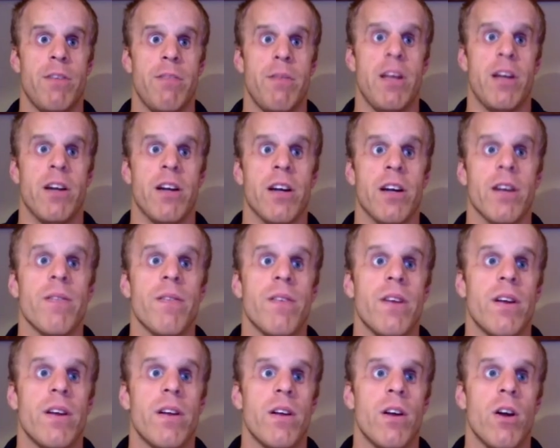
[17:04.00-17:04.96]
meter
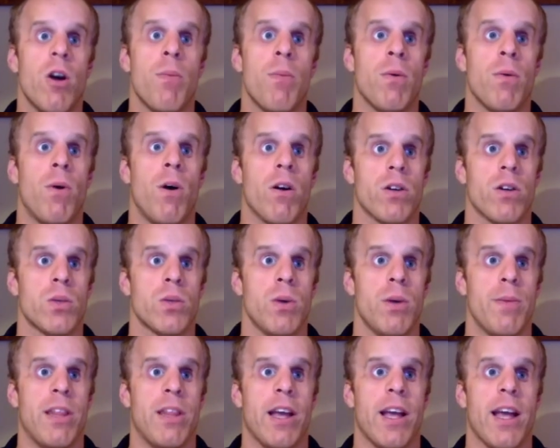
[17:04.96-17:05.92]
open water
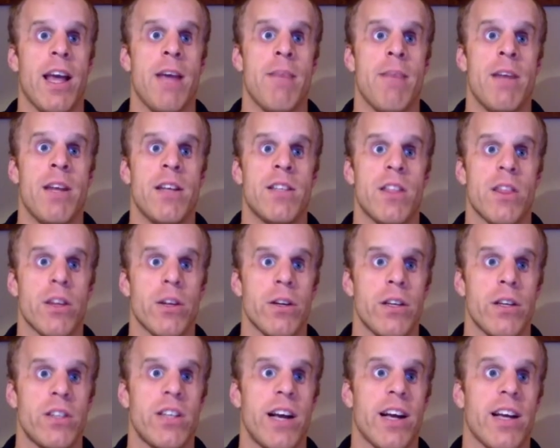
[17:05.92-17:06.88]
swim in like 8 minutes and
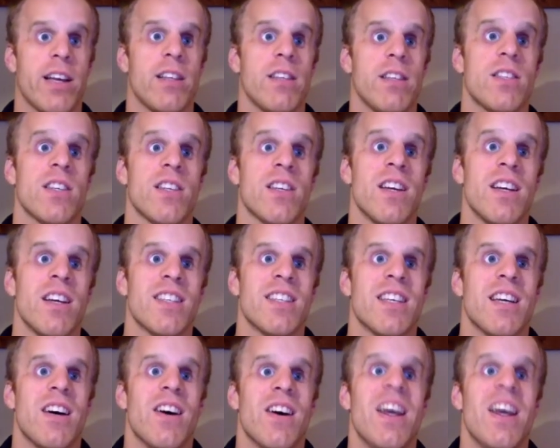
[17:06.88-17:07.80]
30 seconds. So